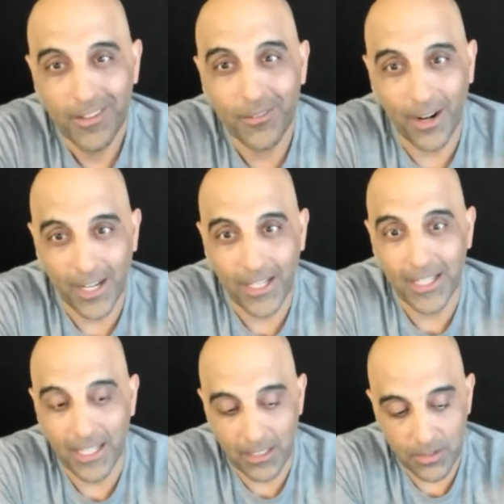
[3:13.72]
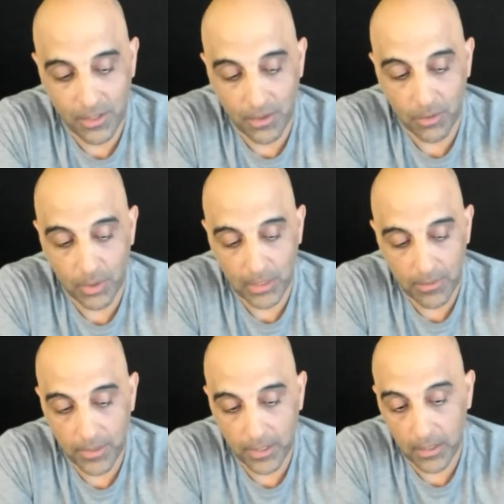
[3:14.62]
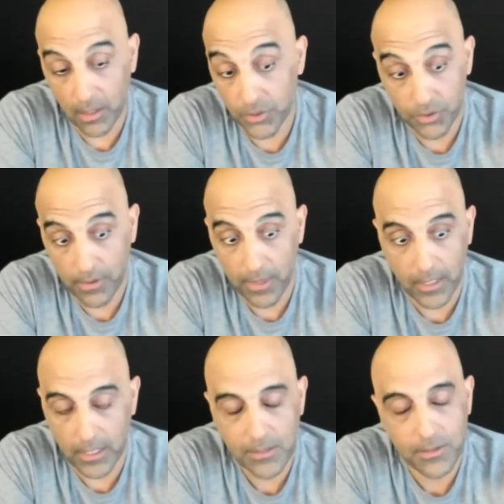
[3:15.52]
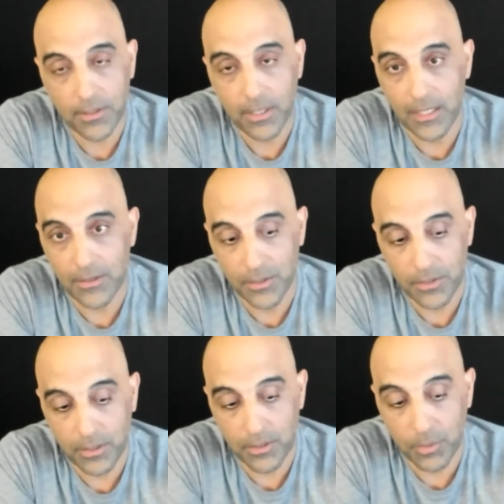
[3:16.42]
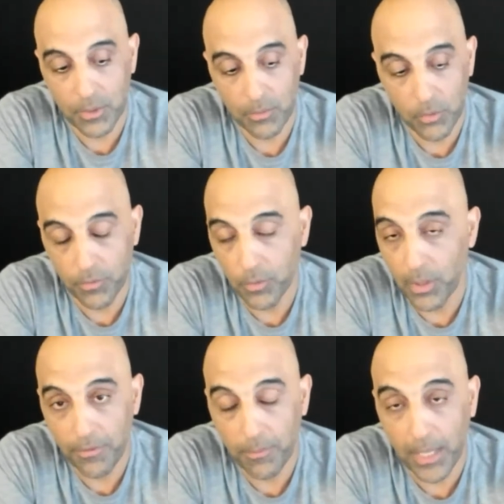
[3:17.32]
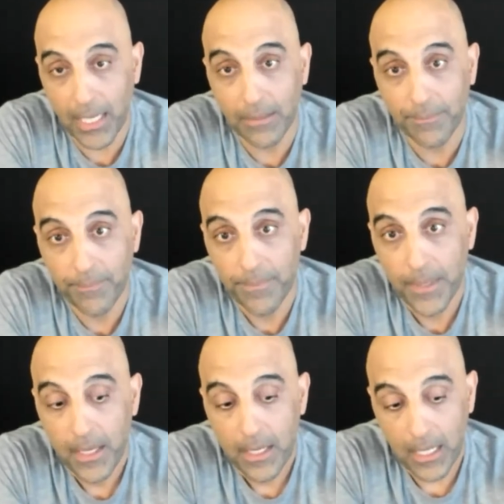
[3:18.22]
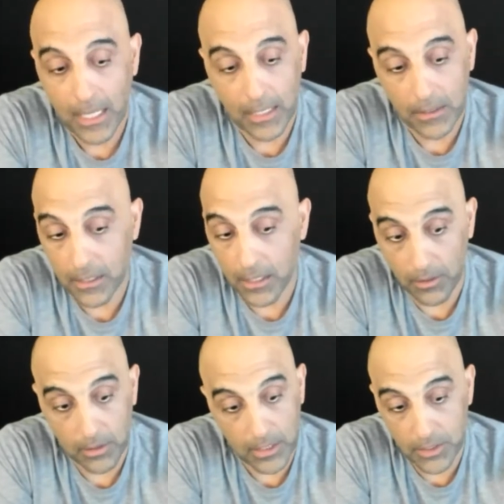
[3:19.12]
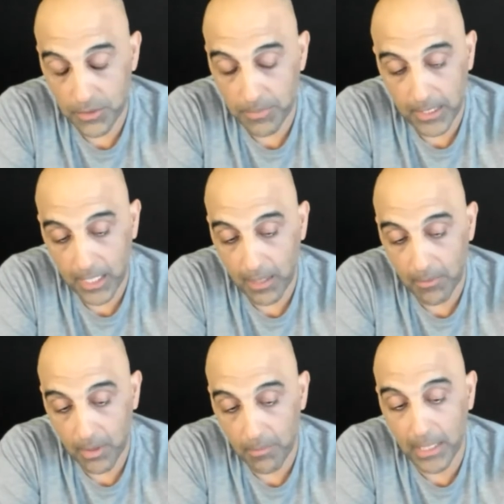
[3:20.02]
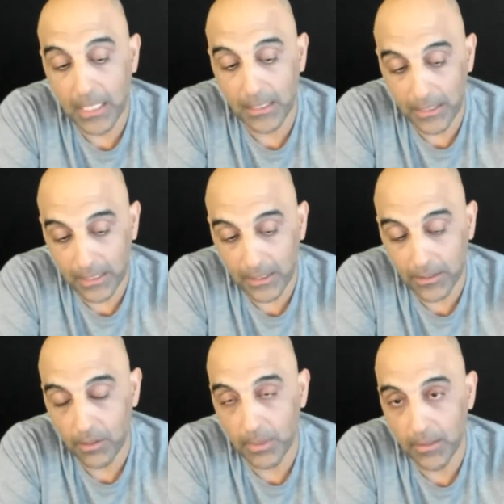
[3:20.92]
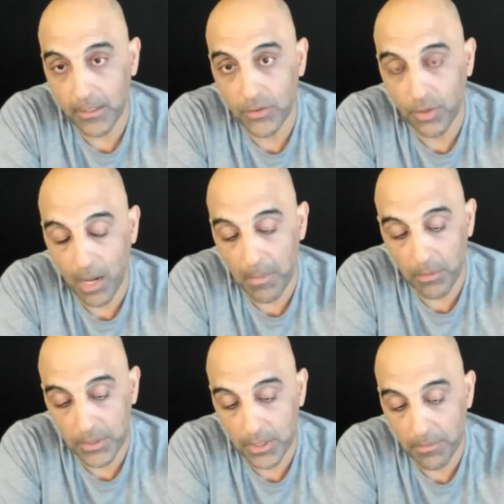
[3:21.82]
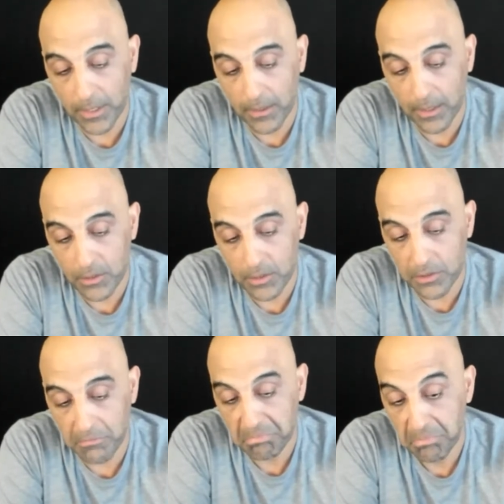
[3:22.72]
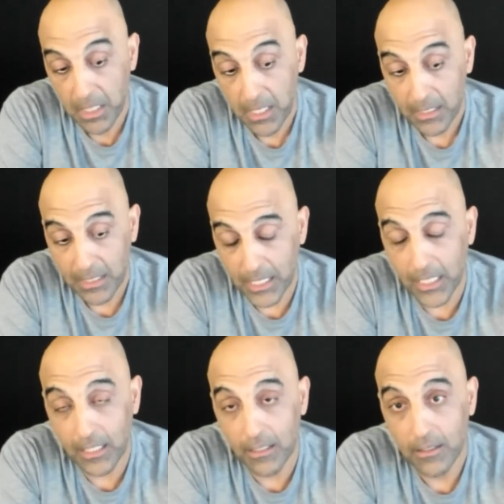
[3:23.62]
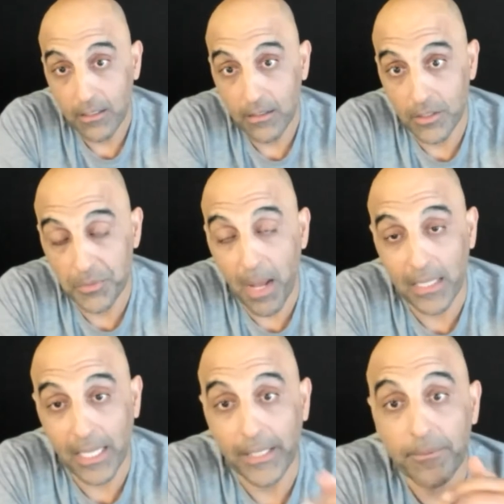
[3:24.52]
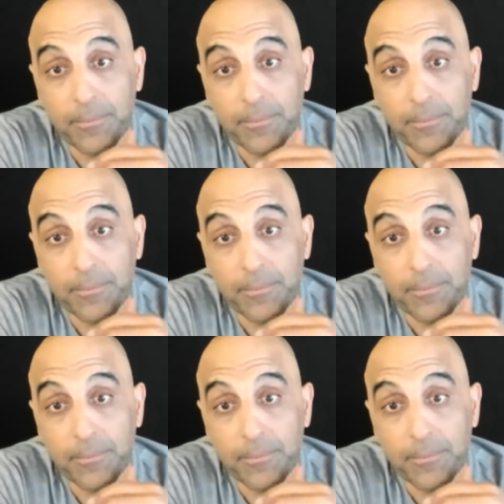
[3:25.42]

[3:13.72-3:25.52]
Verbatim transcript: right and so we live in a culture that anesthetizes because we move away from pain mm. and you know it just became abundantly clear to me that trauma was something that just needed the spotlight